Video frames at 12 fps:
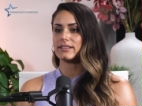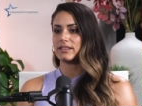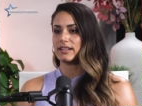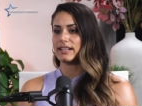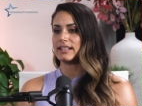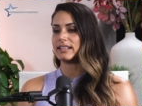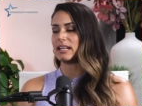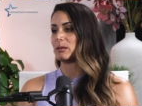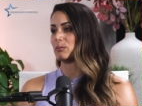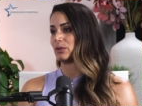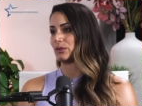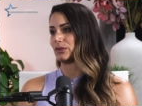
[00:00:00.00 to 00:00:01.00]
a client
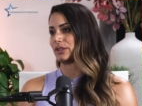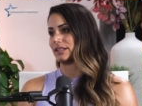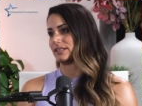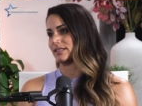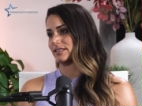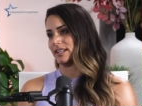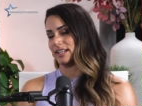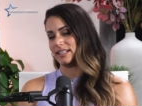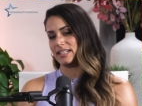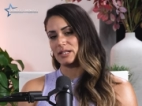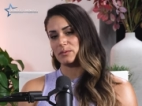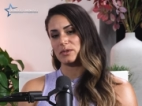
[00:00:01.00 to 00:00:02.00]
named Ernest, and
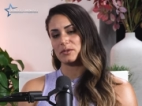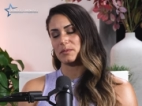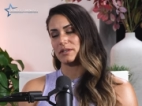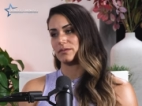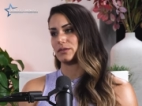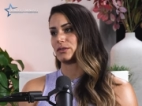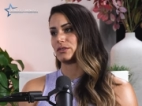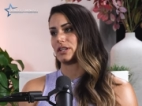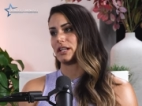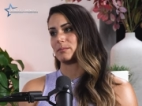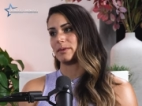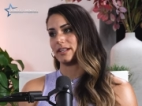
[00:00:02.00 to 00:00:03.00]
he was my first
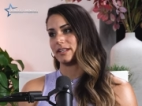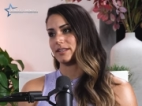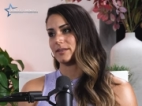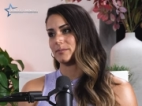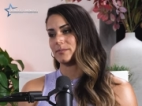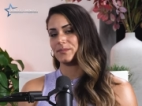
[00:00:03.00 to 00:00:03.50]
diabetic.